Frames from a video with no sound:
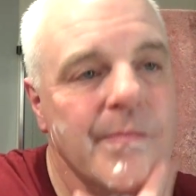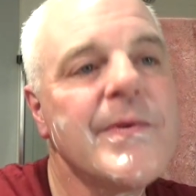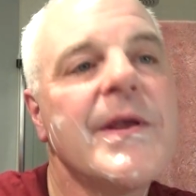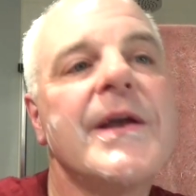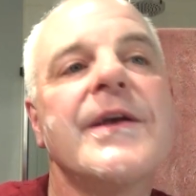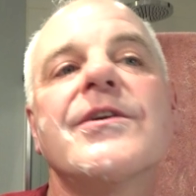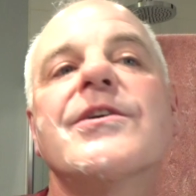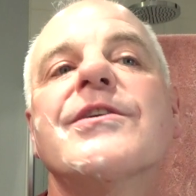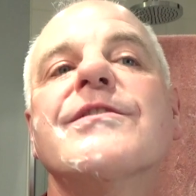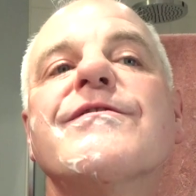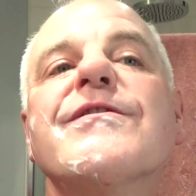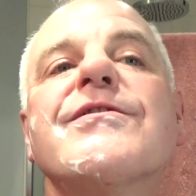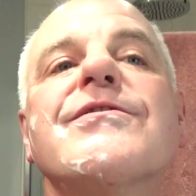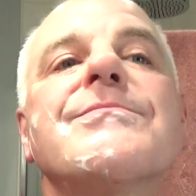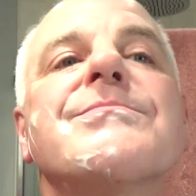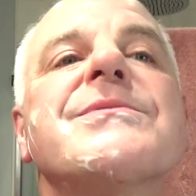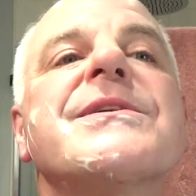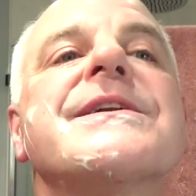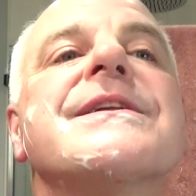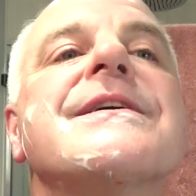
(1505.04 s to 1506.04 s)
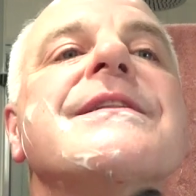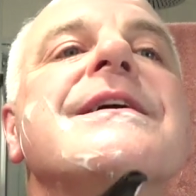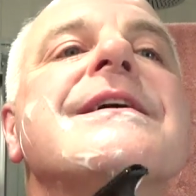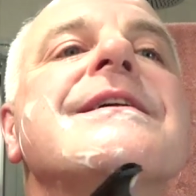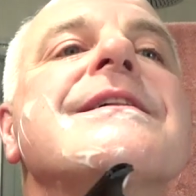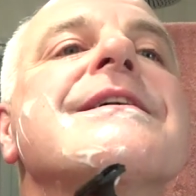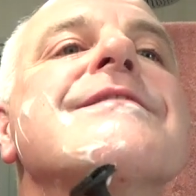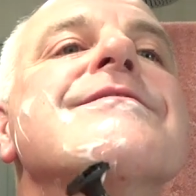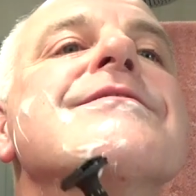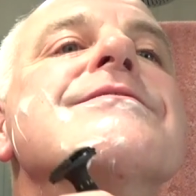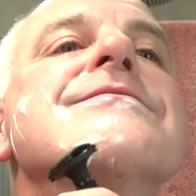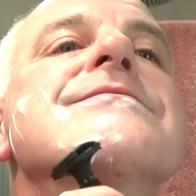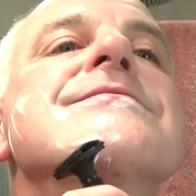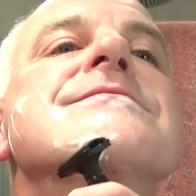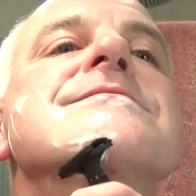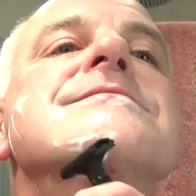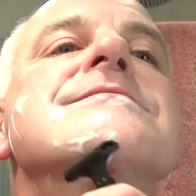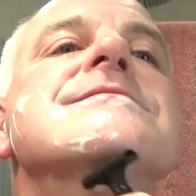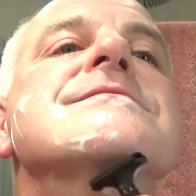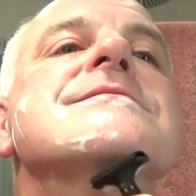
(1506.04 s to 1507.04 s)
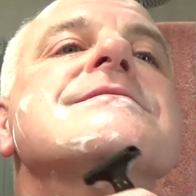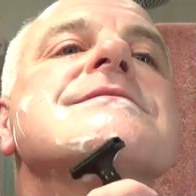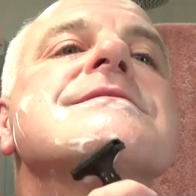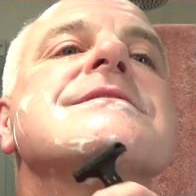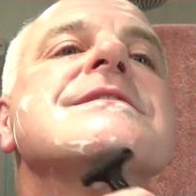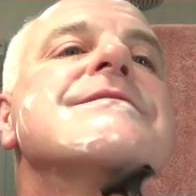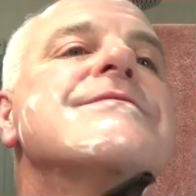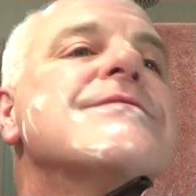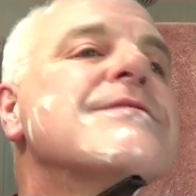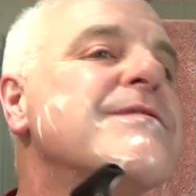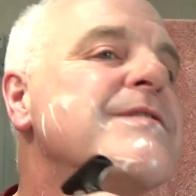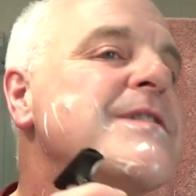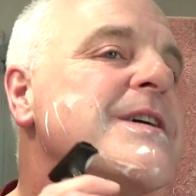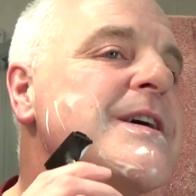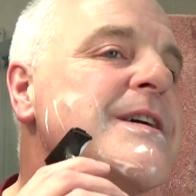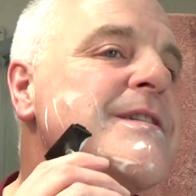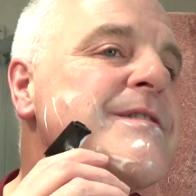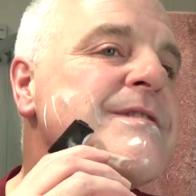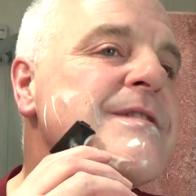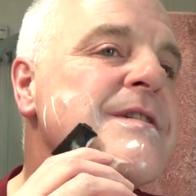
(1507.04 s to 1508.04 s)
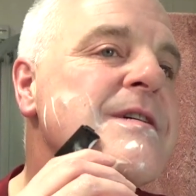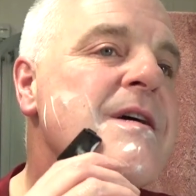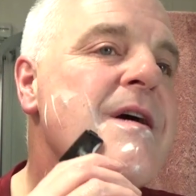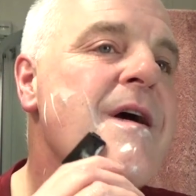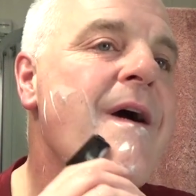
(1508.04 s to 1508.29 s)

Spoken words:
Now you can feel the blade at that level, level 5.